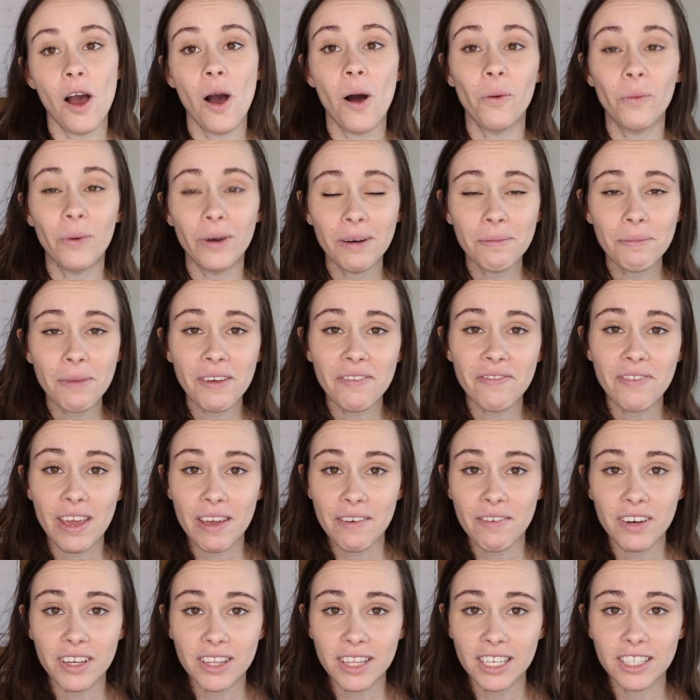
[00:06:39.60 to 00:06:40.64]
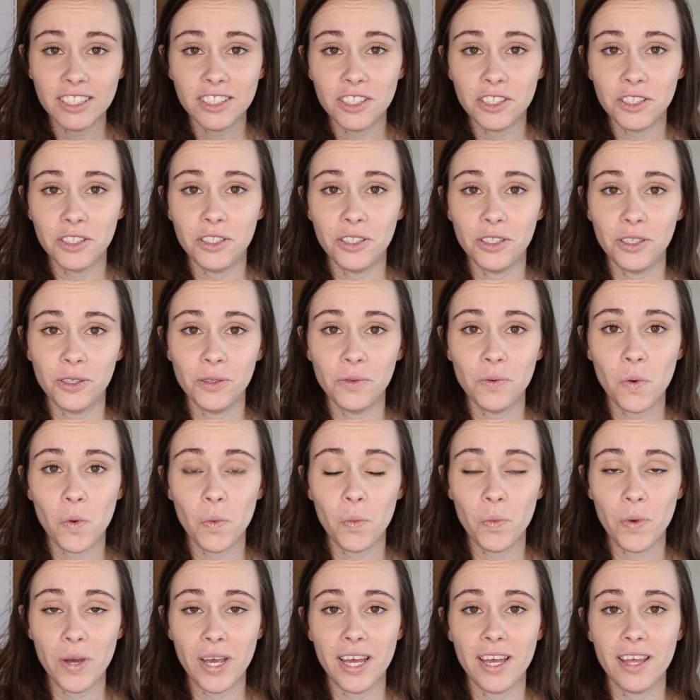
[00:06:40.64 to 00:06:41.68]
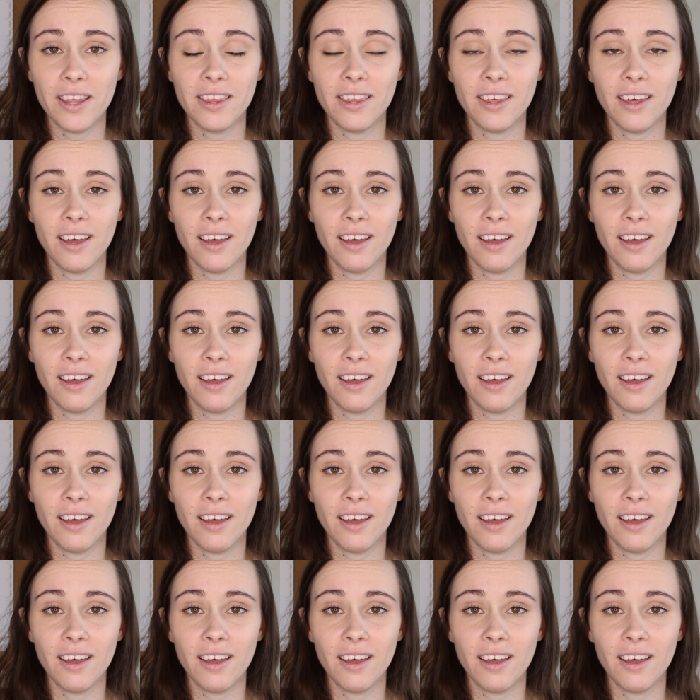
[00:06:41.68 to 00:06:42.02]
One of my favorite things to do with